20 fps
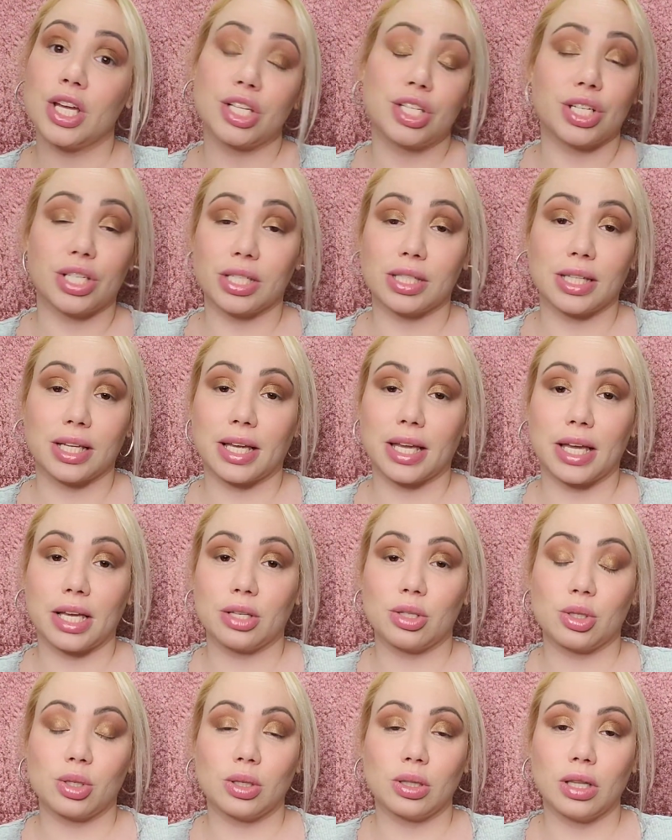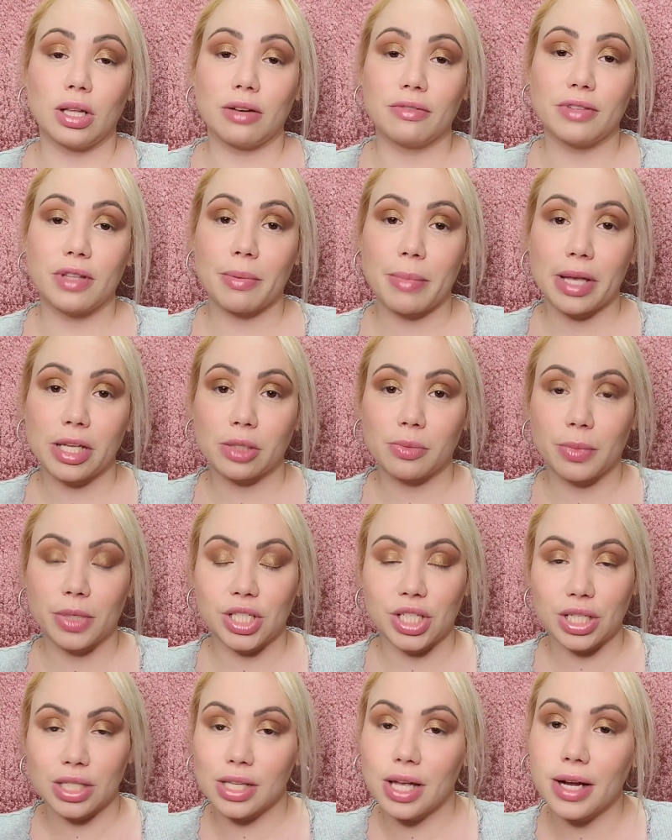just in case you love them as
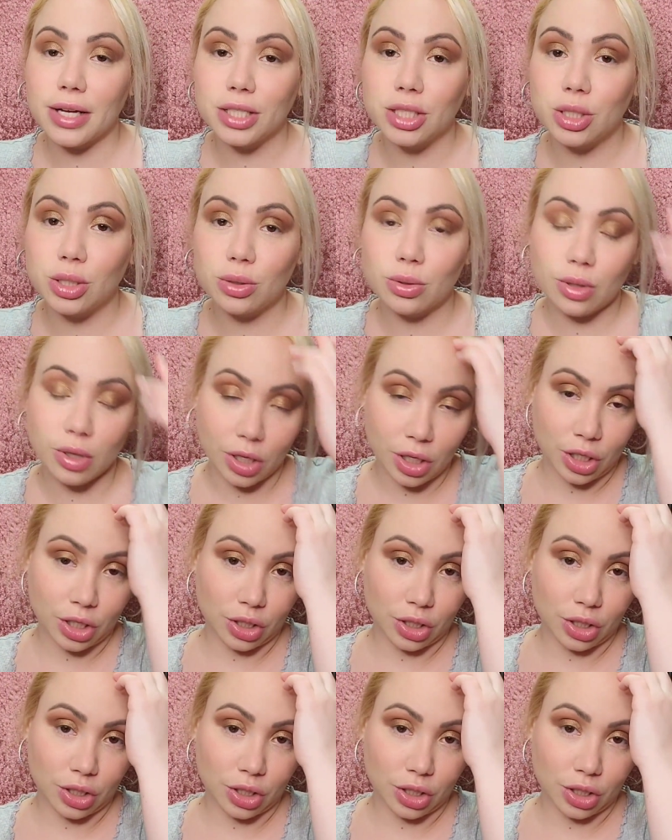much as I do,